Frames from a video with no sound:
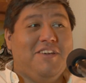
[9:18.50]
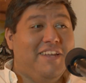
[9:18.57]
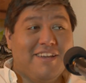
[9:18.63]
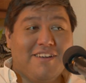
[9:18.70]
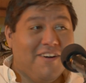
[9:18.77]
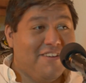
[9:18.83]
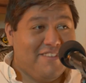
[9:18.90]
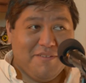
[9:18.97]
You
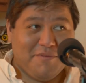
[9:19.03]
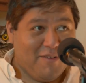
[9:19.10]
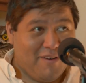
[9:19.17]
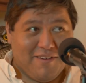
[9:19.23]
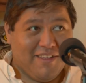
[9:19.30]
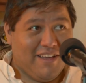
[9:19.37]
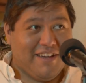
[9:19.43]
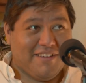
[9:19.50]
didn't call dibs on
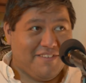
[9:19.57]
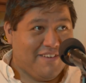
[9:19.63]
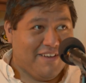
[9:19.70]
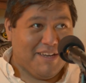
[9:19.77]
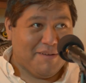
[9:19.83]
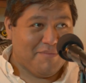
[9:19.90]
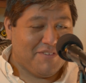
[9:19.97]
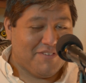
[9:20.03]
her last
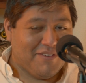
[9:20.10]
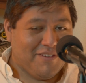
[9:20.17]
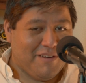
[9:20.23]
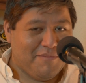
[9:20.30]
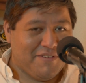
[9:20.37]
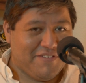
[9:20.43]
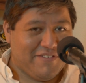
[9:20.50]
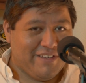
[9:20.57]
time, so
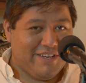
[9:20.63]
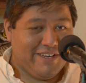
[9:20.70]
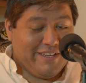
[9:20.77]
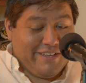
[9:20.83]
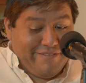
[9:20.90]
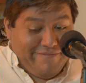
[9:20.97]
I'm just like.